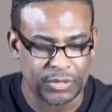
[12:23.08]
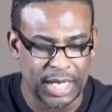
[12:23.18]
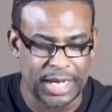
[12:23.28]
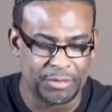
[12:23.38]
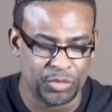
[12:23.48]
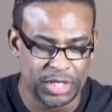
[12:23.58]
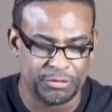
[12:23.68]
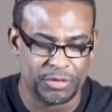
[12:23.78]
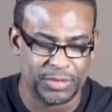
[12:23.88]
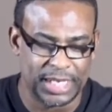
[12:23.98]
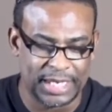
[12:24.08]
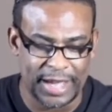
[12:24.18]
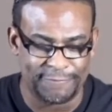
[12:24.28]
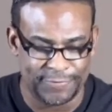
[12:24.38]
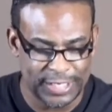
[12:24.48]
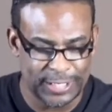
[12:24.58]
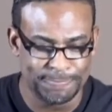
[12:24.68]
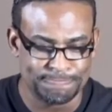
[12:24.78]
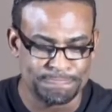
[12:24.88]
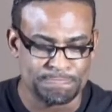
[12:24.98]
And I'm reading from the NIV,
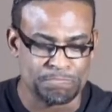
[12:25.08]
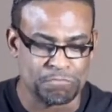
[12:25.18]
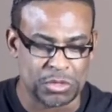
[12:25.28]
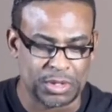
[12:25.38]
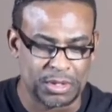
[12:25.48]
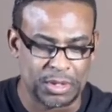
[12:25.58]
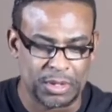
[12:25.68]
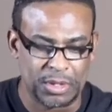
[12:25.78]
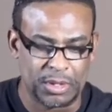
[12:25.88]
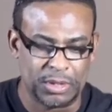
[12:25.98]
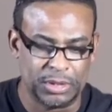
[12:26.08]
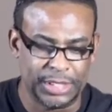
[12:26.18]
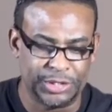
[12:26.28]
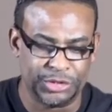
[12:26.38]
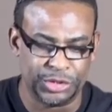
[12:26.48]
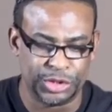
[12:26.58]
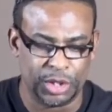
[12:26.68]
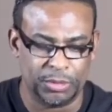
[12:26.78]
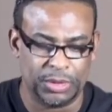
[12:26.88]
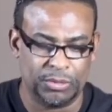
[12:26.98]
ladies and
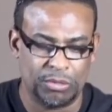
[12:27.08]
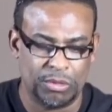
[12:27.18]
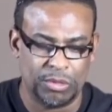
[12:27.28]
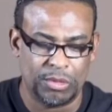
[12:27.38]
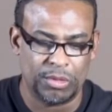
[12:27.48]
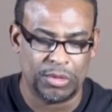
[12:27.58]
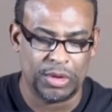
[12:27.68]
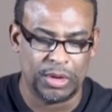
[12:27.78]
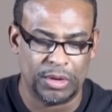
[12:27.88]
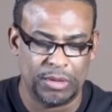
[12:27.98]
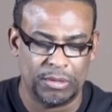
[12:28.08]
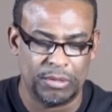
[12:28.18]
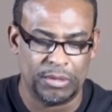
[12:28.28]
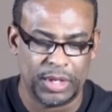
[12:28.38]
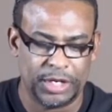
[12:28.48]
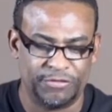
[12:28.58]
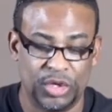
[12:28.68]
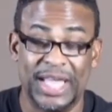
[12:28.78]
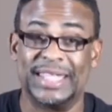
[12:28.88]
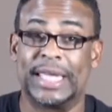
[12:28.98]
gentlemen. And if you
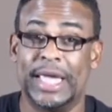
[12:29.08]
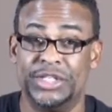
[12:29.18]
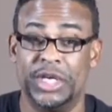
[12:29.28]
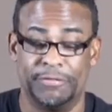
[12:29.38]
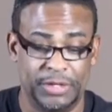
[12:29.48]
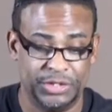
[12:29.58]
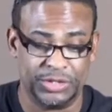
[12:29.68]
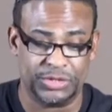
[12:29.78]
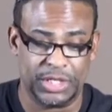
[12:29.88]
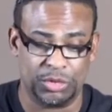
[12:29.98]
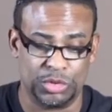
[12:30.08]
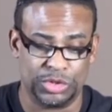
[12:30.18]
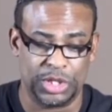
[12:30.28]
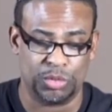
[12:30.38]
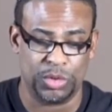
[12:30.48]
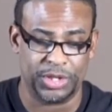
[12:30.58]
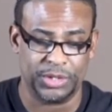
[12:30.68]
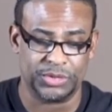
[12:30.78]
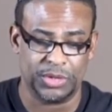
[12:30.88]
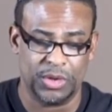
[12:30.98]
got the KJV, just stick with
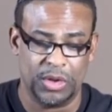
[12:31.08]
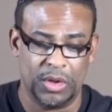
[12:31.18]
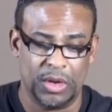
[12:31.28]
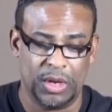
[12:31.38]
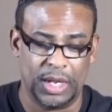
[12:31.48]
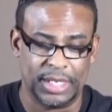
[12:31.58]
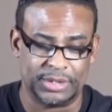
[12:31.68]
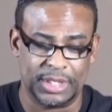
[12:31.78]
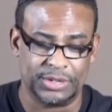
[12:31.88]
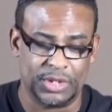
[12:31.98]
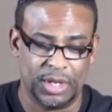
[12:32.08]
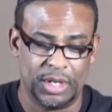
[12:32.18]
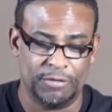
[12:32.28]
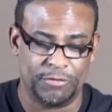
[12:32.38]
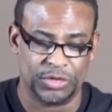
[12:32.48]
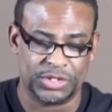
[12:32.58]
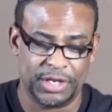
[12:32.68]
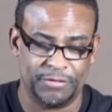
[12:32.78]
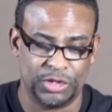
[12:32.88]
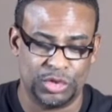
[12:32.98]
us. It says, verse
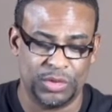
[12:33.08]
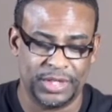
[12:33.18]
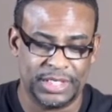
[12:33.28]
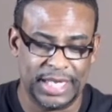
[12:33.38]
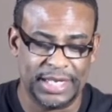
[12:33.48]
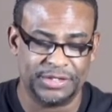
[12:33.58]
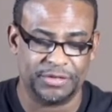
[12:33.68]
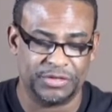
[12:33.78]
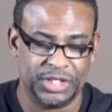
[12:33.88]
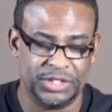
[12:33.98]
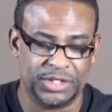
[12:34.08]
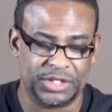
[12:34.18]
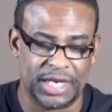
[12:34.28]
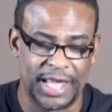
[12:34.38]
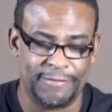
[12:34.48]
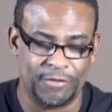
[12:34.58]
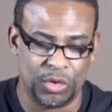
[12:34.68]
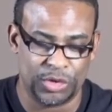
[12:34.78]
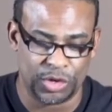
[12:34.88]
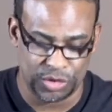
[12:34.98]
7, during the days of Jesus' life
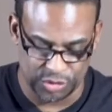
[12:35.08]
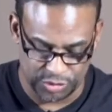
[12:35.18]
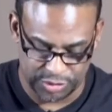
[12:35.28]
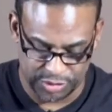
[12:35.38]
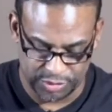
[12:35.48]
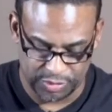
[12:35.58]
on earth,